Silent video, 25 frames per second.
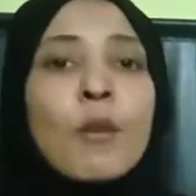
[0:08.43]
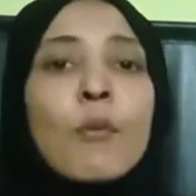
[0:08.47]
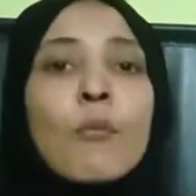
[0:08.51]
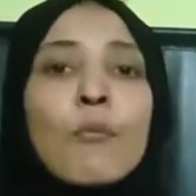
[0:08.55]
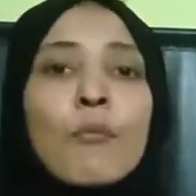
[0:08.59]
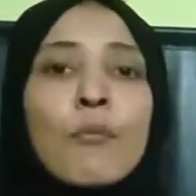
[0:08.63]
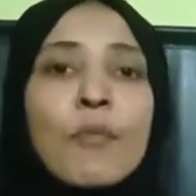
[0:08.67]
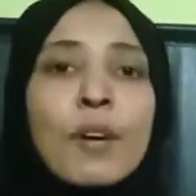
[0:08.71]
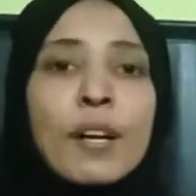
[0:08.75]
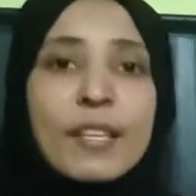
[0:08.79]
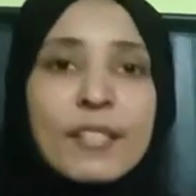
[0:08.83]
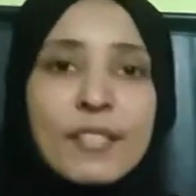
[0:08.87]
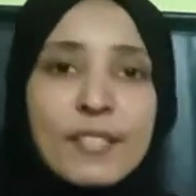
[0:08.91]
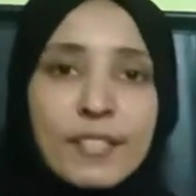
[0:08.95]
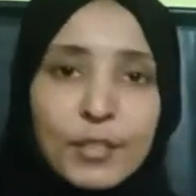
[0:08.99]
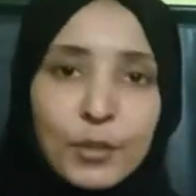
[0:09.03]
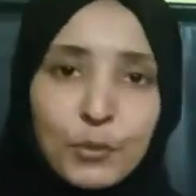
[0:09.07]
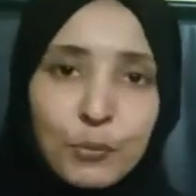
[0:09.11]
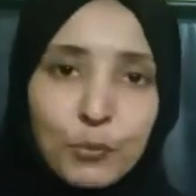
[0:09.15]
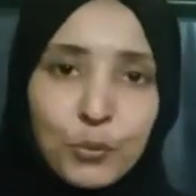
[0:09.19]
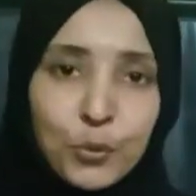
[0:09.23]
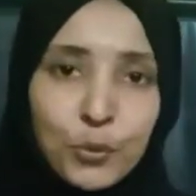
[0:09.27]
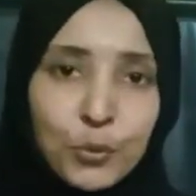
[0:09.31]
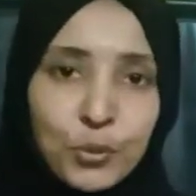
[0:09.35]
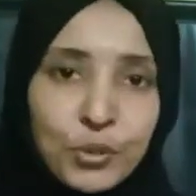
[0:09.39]
One is
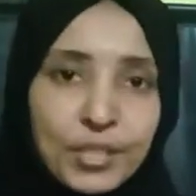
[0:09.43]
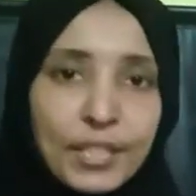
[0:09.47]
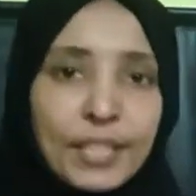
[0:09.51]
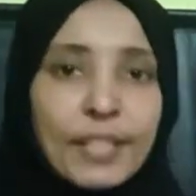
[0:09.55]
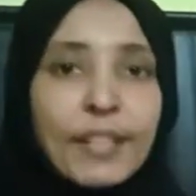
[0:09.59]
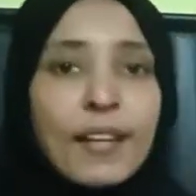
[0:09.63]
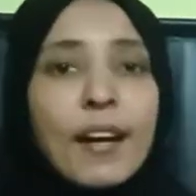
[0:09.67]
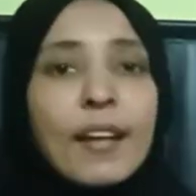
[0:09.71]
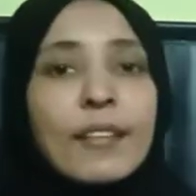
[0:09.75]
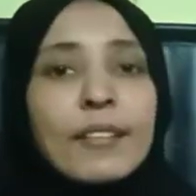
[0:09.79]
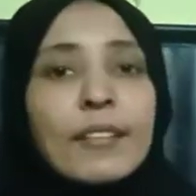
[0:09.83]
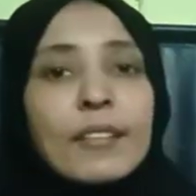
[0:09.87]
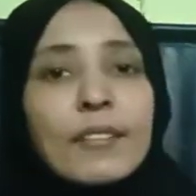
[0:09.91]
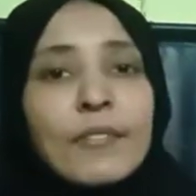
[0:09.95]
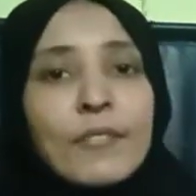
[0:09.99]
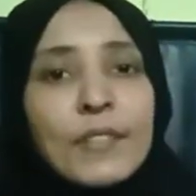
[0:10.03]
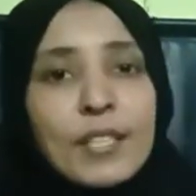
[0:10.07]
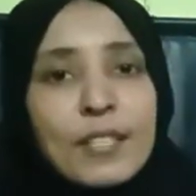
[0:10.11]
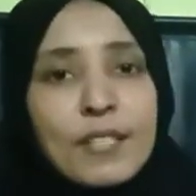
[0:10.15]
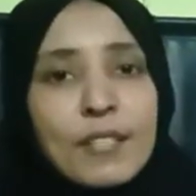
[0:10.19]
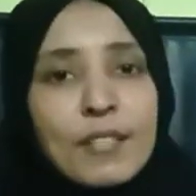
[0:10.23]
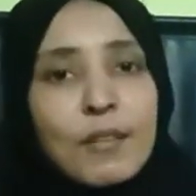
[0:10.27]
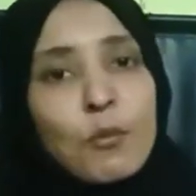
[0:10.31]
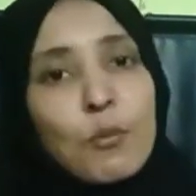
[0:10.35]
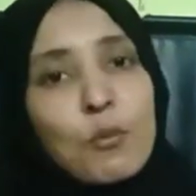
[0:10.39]
diffusion and the other one
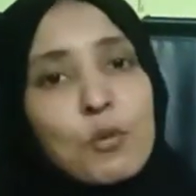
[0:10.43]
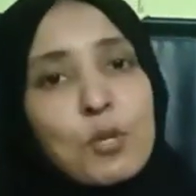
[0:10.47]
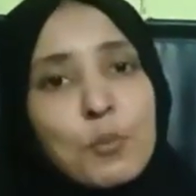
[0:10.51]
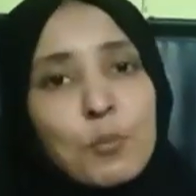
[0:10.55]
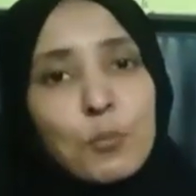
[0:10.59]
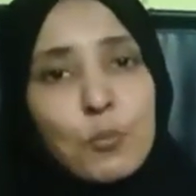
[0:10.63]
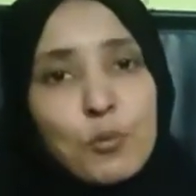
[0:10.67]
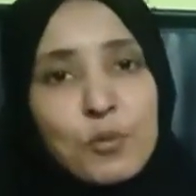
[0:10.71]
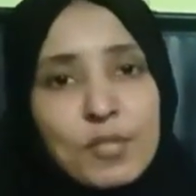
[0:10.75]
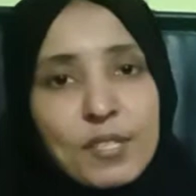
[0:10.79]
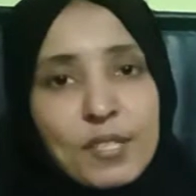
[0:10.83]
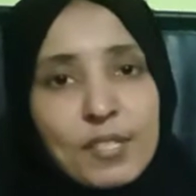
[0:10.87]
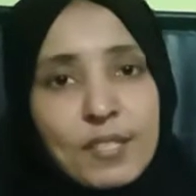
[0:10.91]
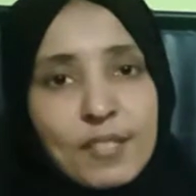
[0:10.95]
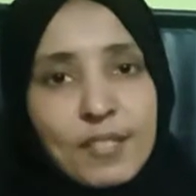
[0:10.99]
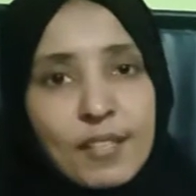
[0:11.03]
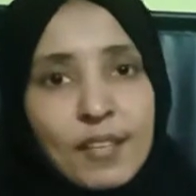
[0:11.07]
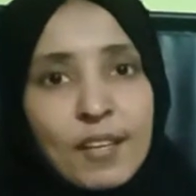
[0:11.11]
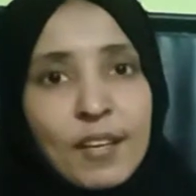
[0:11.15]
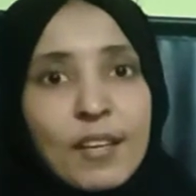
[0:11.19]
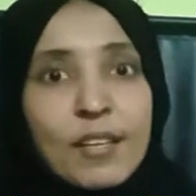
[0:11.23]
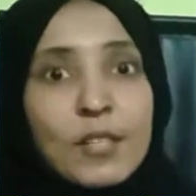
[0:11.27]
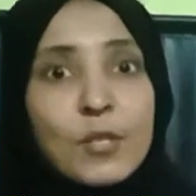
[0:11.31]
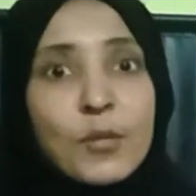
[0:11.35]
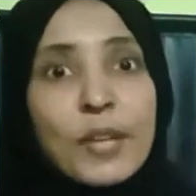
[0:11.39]
is osmosis.
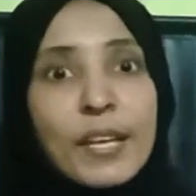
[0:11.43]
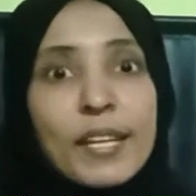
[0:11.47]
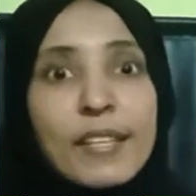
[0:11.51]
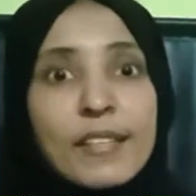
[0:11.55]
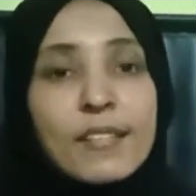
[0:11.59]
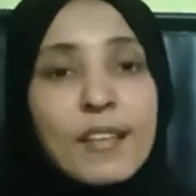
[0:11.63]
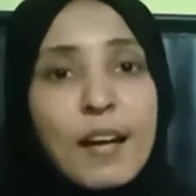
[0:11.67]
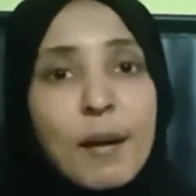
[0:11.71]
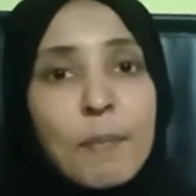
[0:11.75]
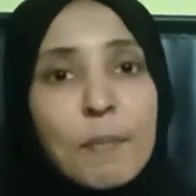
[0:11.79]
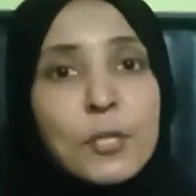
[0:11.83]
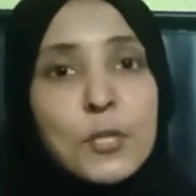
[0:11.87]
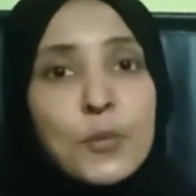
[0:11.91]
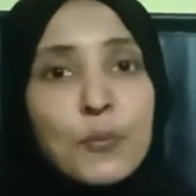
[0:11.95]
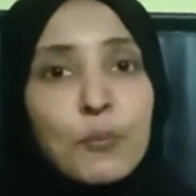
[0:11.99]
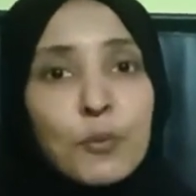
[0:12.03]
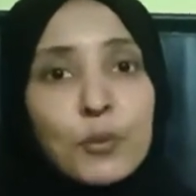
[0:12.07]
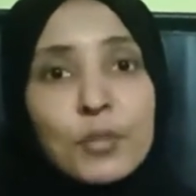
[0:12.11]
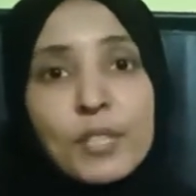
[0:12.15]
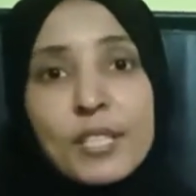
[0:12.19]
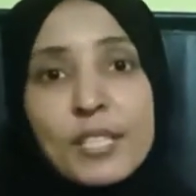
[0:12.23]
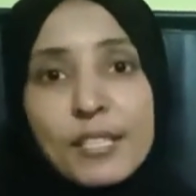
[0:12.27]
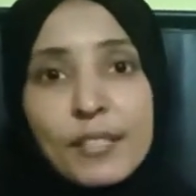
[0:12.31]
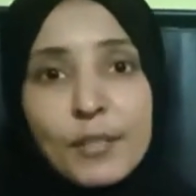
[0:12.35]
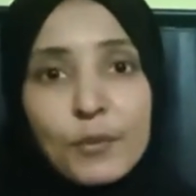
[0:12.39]
So examples for
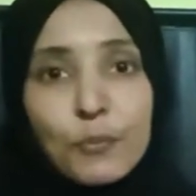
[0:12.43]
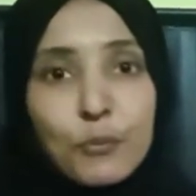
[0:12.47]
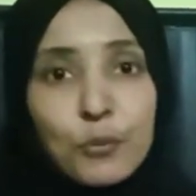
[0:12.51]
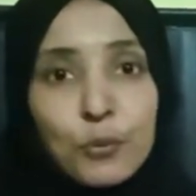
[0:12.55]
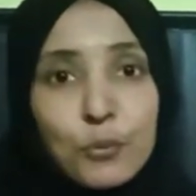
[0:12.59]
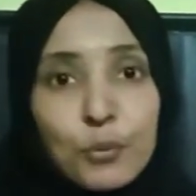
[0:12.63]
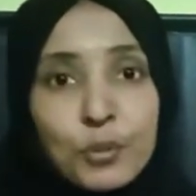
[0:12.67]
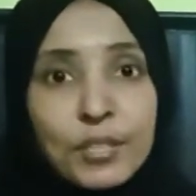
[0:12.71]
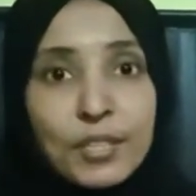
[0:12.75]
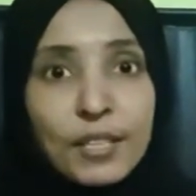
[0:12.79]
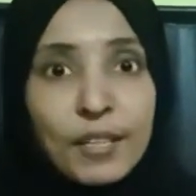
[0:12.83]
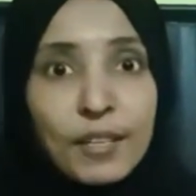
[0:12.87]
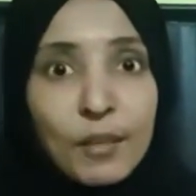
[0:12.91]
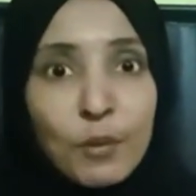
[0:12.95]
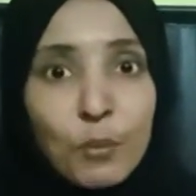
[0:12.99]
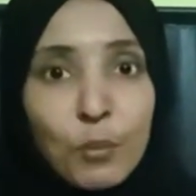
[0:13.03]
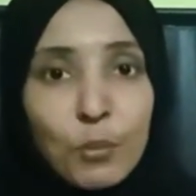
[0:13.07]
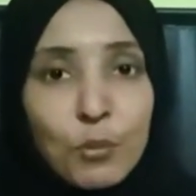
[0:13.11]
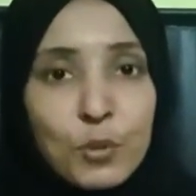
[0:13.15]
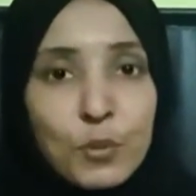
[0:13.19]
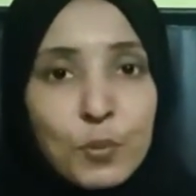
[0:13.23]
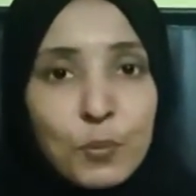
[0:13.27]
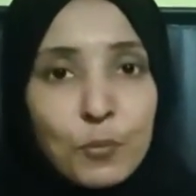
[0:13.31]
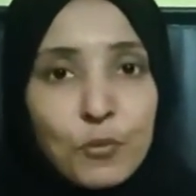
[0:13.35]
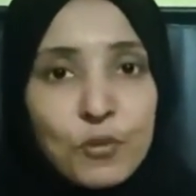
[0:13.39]
this diffusion and
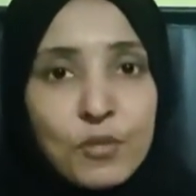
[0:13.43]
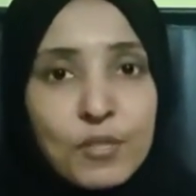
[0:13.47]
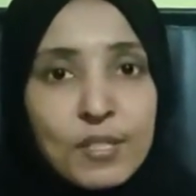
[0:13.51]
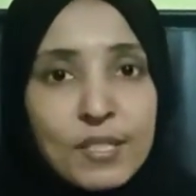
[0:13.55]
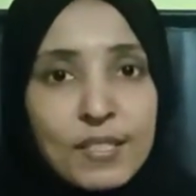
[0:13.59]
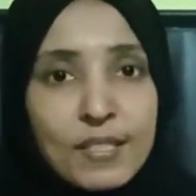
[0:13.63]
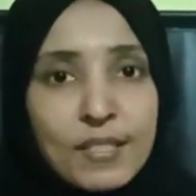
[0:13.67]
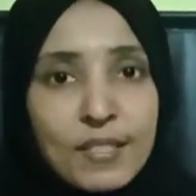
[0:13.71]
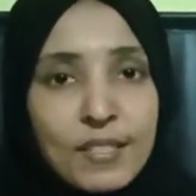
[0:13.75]
osmosis.